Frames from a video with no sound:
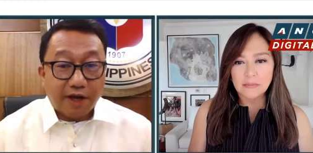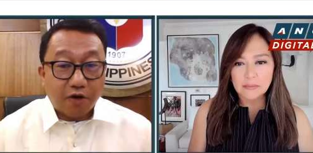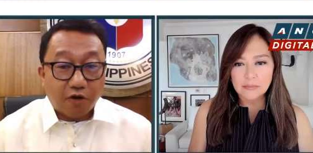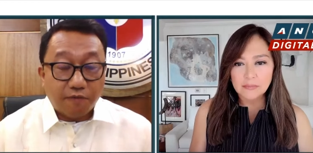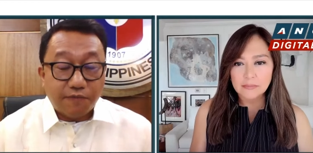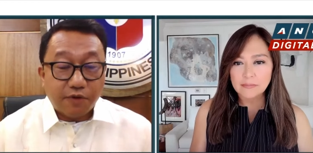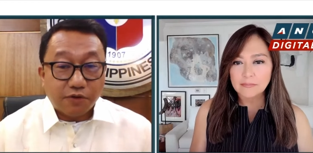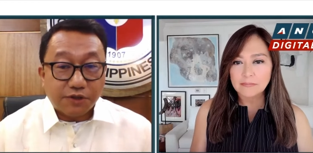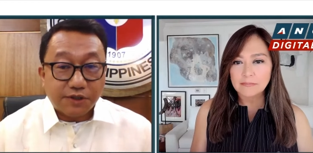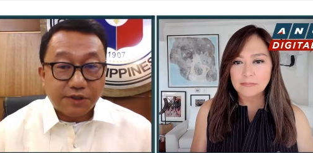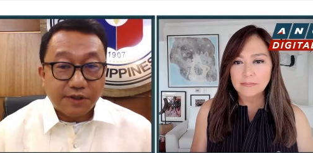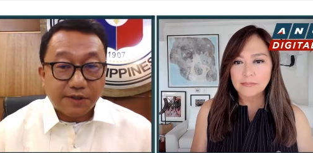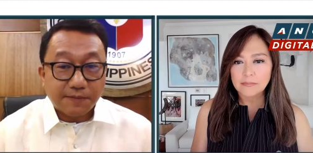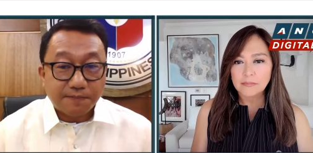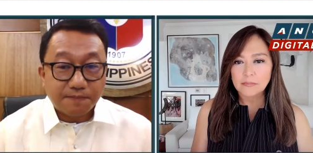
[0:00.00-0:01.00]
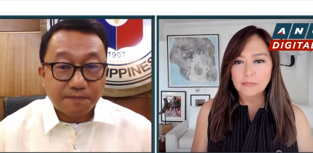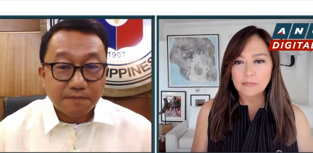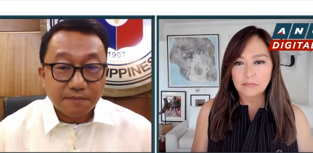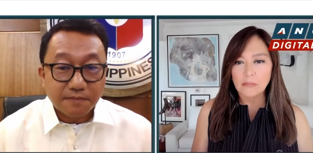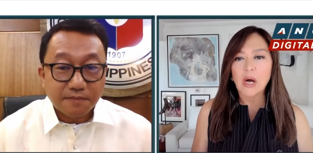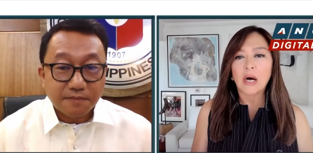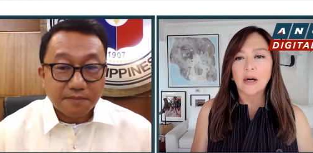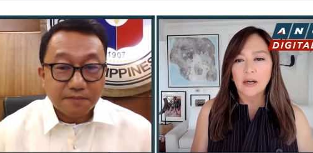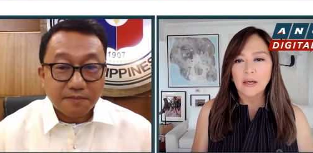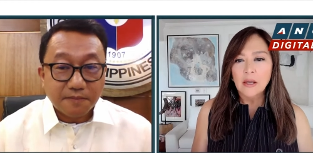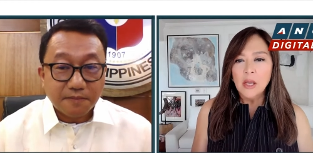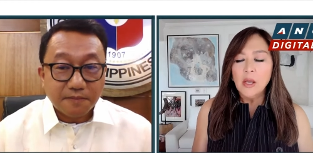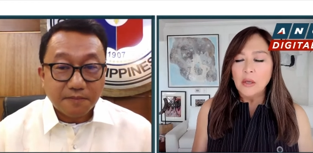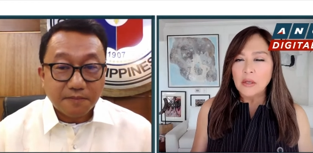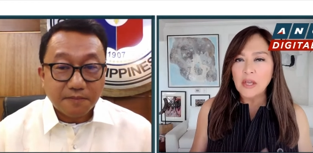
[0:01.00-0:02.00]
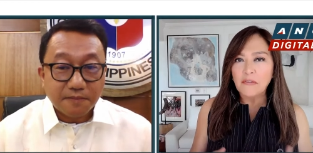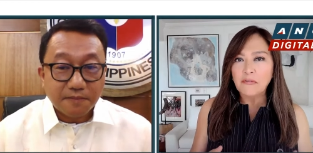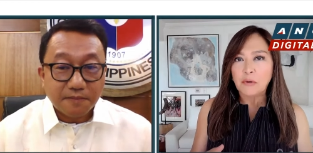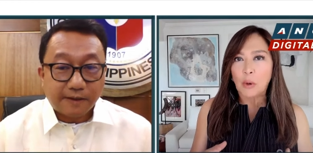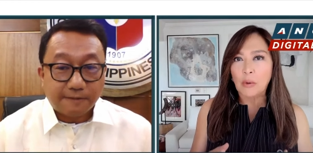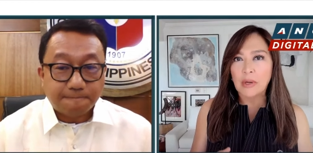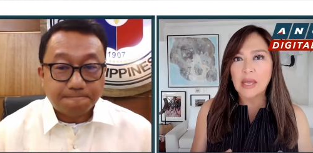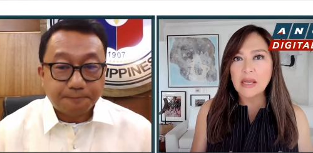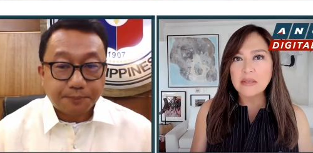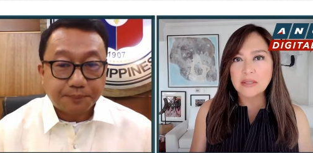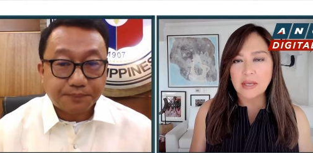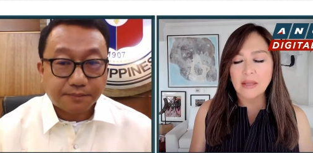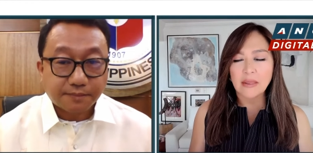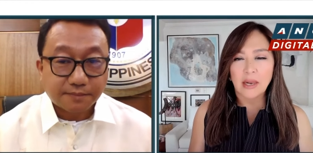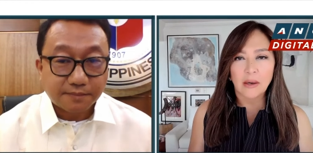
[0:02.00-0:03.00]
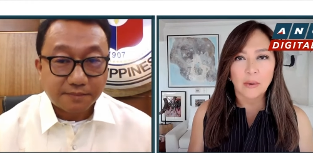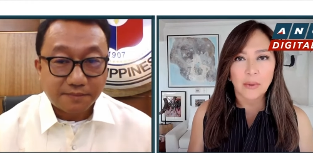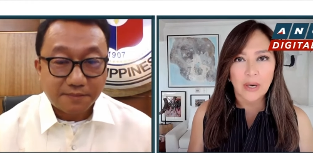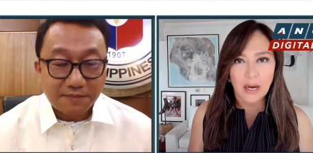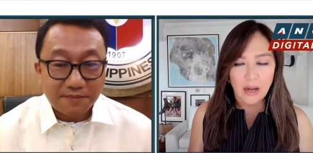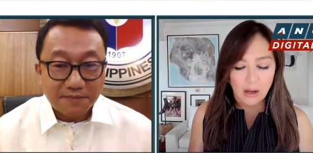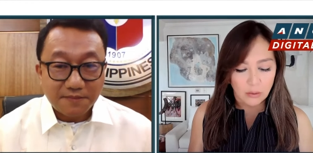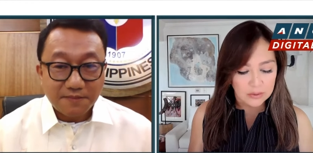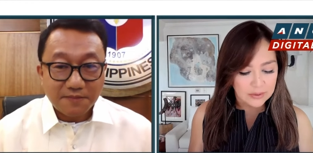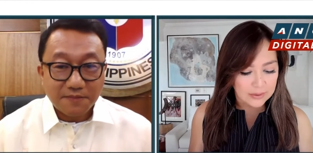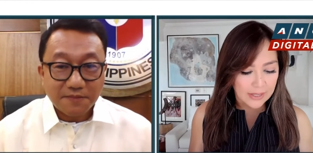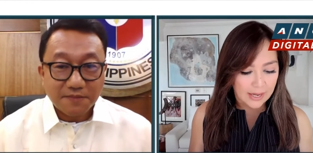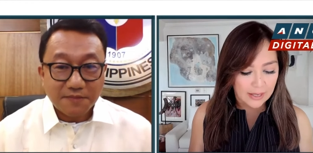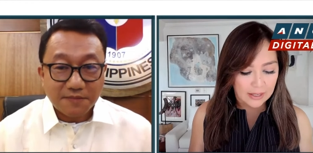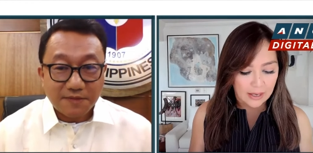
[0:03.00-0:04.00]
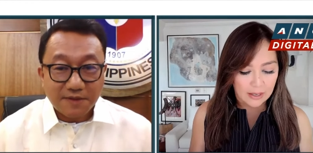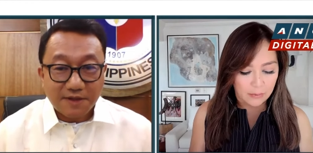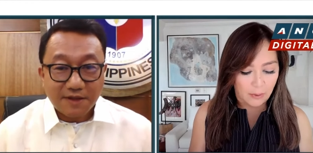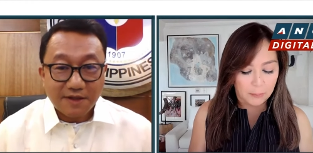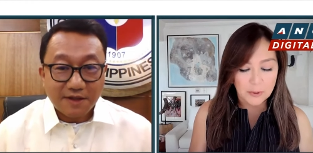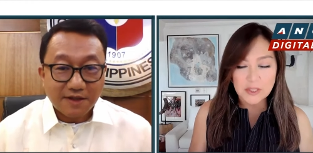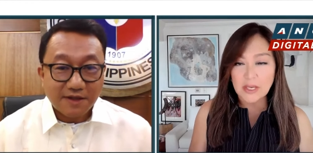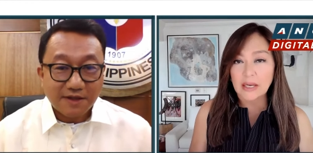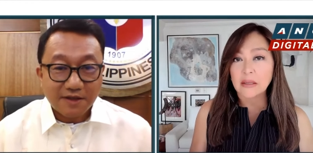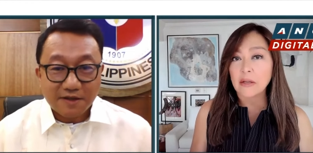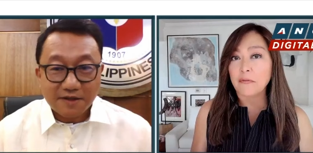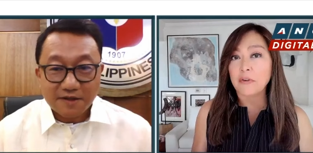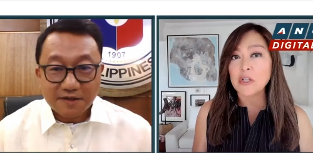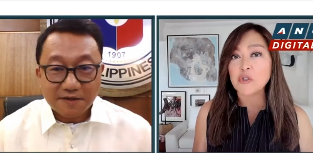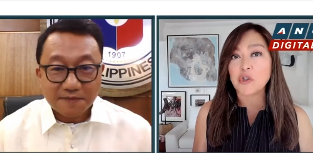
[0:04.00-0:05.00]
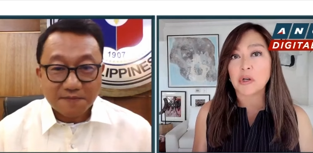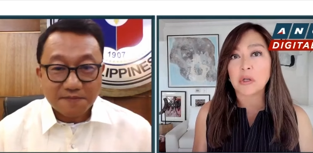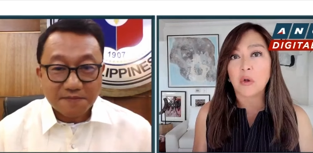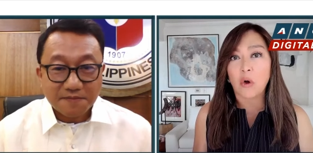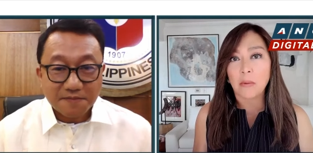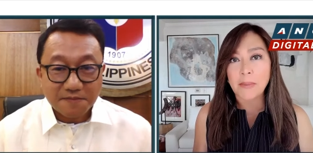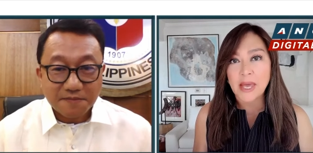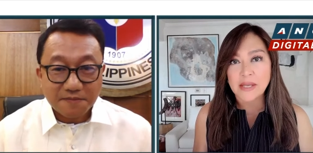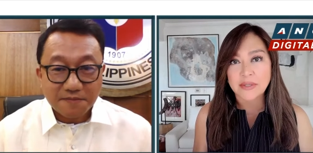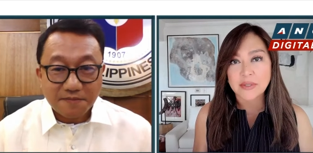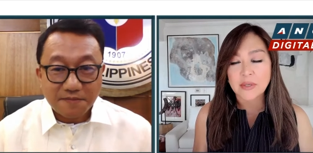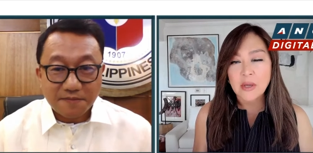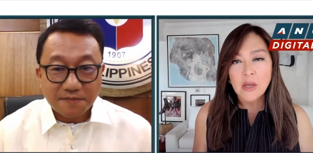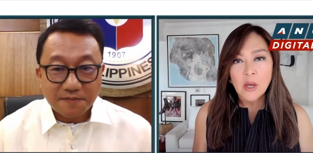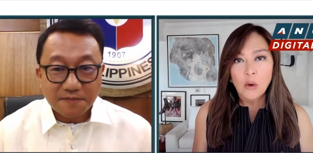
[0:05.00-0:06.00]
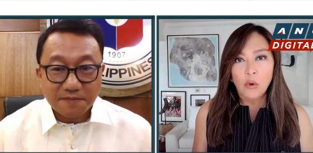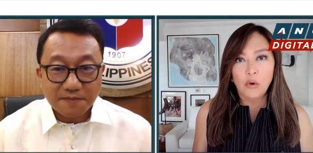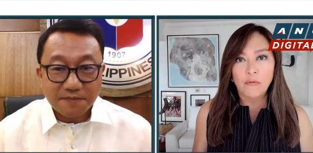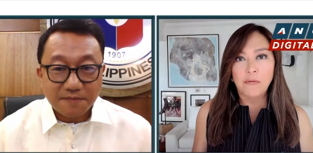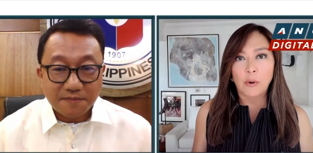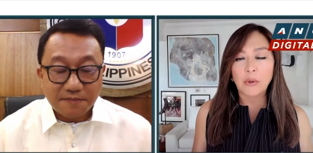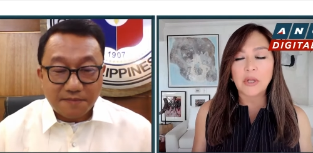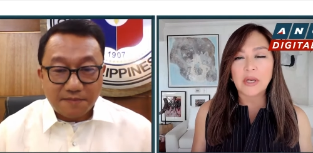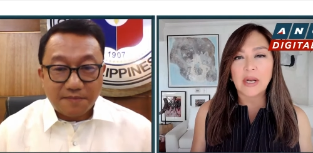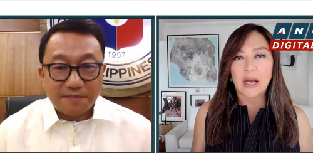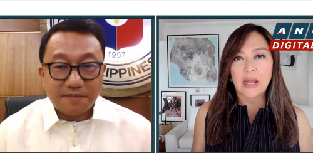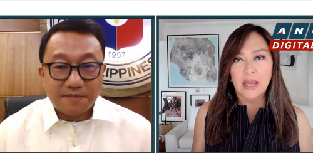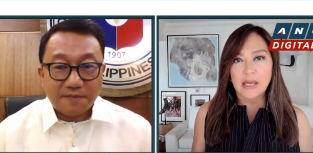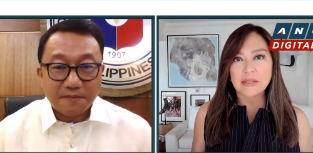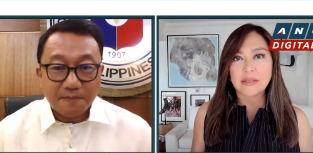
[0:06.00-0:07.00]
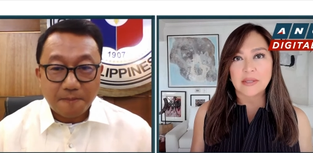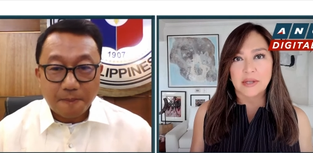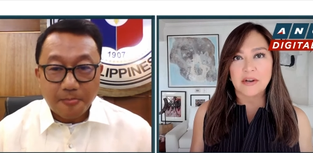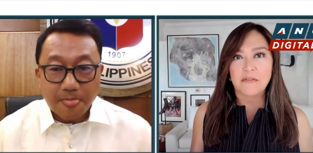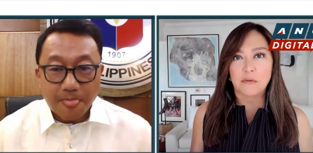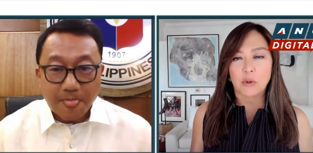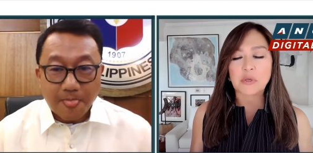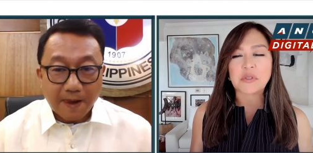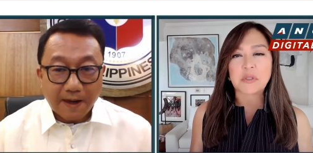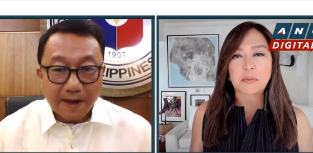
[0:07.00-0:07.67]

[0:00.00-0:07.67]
Speaker 1: very obvious.
Speaker 2: You have colleagues in the lower house like Representative Richard Gomez, who voted against the divorce